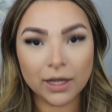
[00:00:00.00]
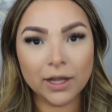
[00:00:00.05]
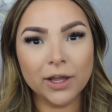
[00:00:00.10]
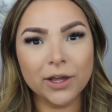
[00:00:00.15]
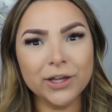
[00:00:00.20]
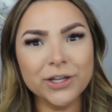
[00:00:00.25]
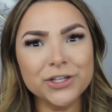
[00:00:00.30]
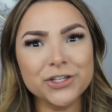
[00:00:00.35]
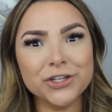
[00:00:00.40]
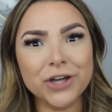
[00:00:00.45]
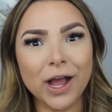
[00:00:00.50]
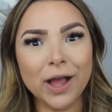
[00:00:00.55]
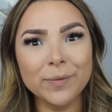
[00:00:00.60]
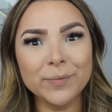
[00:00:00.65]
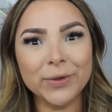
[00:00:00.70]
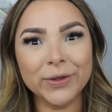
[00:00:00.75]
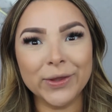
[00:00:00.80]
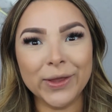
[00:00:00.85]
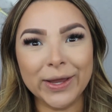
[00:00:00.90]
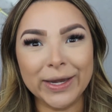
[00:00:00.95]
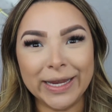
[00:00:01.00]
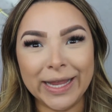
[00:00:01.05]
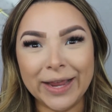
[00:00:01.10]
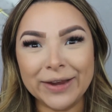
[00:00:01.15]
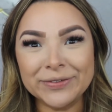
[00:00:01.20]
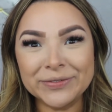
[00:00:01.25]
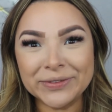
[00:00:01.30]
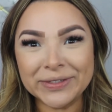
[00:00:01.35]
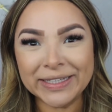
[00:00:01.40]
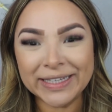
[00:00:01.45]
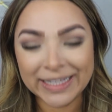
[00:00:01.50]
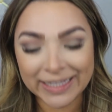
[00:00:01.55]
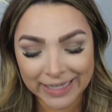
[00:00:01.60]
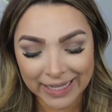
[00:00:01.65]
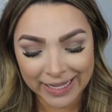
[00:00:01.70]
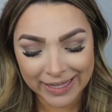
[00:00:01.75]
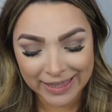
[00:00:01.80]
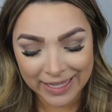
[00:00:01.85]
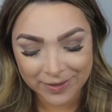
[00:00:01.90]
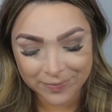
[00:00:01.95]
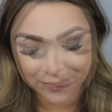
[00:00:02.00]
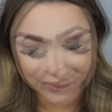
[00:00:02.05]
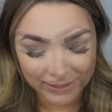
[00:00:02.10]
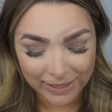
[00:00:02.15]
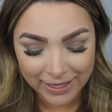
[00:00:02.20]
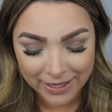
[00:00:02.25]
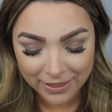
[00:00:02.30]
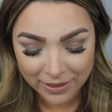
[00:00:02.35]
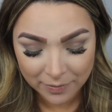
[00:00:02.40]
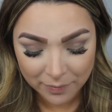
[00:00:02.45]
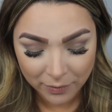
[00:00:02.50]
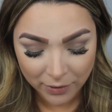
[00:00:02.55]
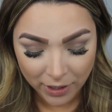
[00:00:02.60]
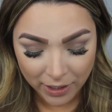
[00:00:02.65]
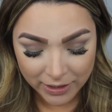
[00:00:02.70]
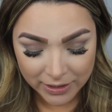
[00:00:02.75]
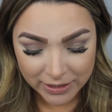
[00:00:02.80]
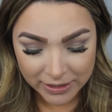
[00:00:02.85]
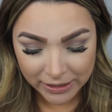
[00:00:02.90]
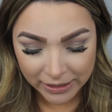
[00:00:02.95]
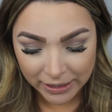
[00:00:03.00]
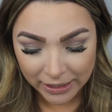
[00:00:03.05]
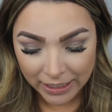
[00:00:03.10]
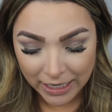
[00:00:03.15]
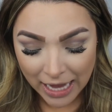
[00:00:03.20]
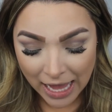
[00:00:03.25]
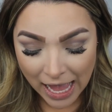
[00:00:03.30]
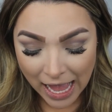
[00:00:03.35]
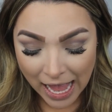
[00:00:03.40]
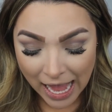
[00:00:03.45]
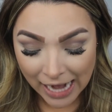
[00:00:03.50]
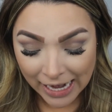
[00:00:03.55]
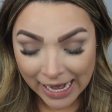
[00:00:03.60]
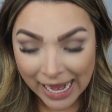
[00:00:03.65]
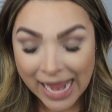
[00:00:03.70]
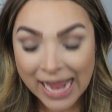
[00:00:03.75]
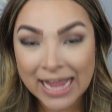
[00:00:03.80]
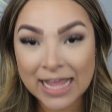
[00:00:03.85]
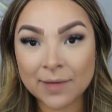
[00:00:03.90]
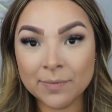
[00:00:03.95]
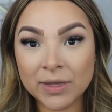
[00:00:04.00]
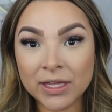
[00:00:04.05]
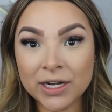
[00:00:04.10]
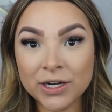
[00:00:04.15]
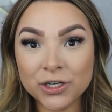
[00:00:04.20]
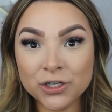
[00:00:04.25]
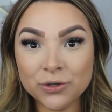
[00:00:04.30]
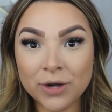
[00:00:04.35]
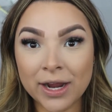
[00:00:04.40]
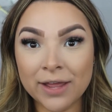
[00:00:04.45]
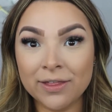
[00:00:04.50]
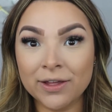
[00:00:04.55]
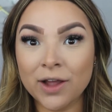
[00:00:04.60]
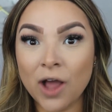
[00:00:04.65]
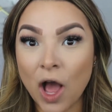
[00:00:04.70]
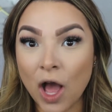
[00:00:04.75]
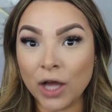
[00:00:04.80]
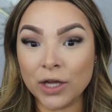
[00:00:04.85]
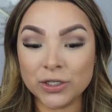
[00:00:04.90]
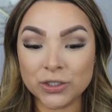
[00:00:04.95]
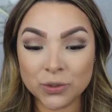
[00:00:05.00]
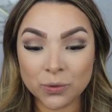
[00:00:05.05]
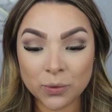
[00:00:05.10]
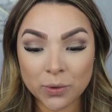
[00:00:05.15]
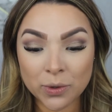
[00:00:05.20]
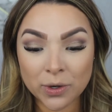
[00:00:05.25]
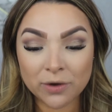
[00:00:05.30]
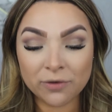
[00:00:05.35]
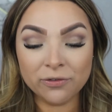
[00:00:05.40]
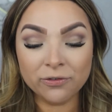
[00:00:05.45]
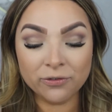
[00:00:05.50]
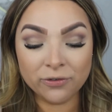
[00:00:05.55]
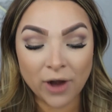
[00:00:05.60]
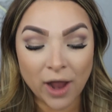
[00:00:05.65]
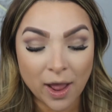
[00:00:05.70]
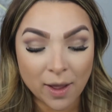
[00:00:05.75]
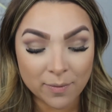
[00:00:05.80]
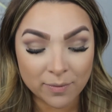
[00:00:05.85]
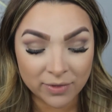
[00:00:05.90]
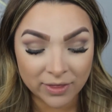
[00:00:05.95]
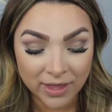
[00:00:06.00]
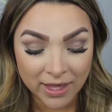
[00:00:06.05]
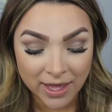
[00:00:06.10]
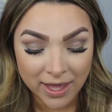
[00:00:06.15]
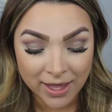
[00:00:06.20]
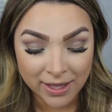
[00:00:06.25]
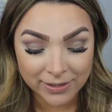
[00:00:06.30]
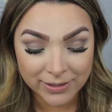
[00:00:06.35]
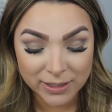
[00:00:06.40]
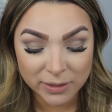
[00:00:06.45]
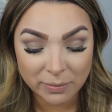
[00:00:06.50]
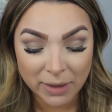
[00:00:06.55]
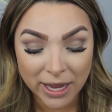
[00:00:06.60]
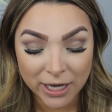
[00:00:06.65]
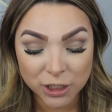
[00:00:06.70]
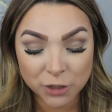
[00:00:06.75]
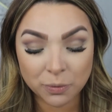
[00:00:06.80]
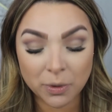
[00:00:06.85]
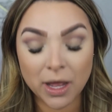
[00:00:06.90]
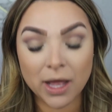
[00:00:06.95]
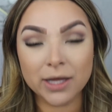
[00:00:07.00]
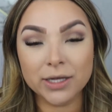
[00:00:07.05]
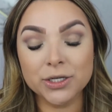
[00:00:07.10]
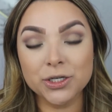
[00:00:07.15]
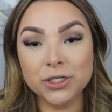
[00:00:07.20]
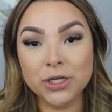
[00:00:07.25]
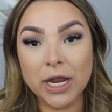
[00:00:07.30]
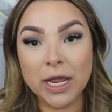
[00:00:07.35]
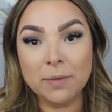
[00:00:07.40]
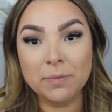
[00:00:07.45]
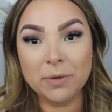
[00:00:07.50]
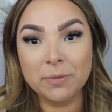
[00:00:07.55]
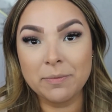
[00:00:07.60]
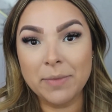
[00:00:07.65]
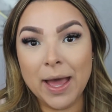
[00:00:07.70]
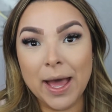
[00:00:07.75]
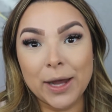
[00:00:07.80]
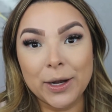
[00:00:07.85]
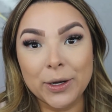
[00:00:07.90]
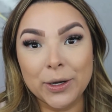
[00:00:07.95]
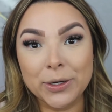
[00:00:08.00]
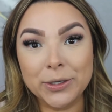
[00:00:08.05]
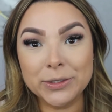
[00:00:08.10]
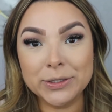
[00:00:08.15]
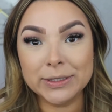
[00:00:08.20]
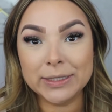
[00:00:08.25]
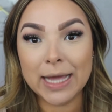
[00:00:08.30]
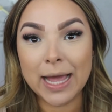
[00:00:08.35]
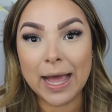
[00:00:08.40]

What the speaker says: Good job, Milani. I really like that. I like the bronzer. I am gonna try the contour from the Smashbox Shape Matters